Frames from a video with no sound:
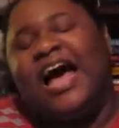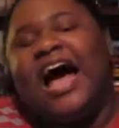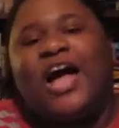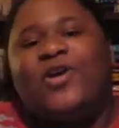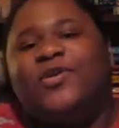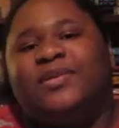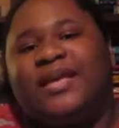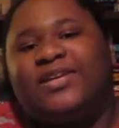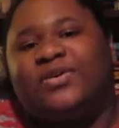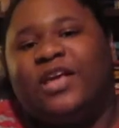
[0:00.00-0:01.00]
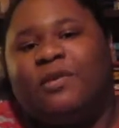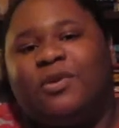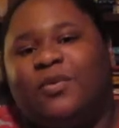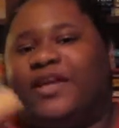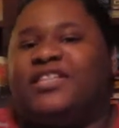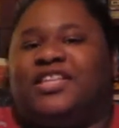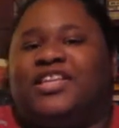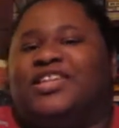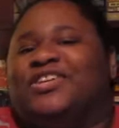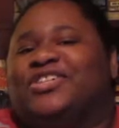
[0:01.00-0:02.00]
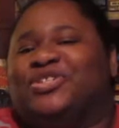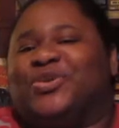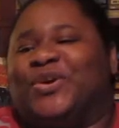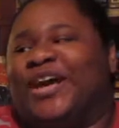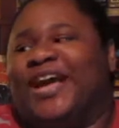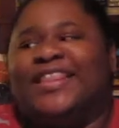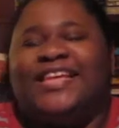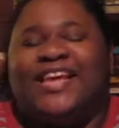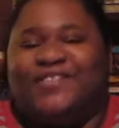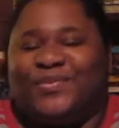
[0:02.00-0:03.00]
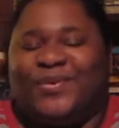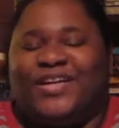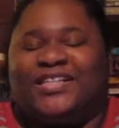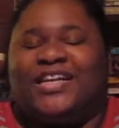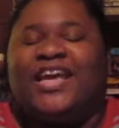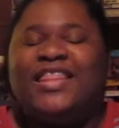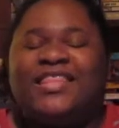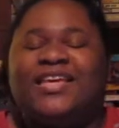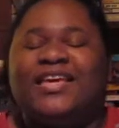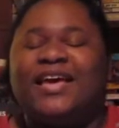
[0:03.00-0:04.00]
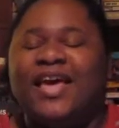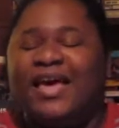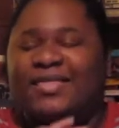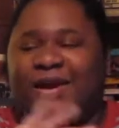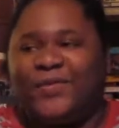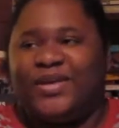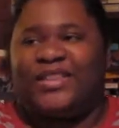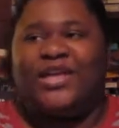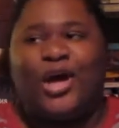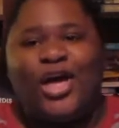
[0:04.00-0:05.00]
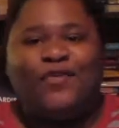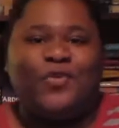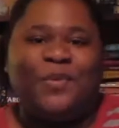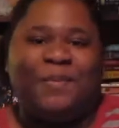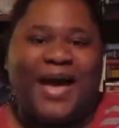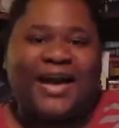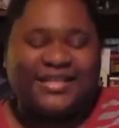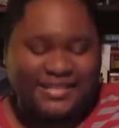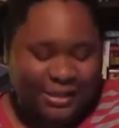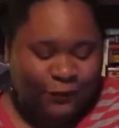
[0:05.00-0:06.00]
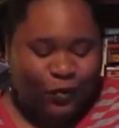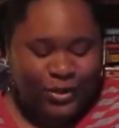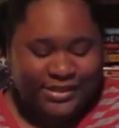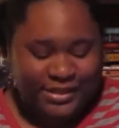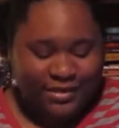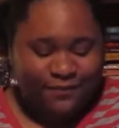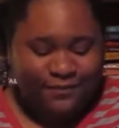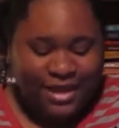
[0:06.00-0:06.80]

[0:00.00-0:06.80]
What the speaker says: I hope that Neil Gaiman writes their story in the Neverword thing, and that we get everyone back to voice them.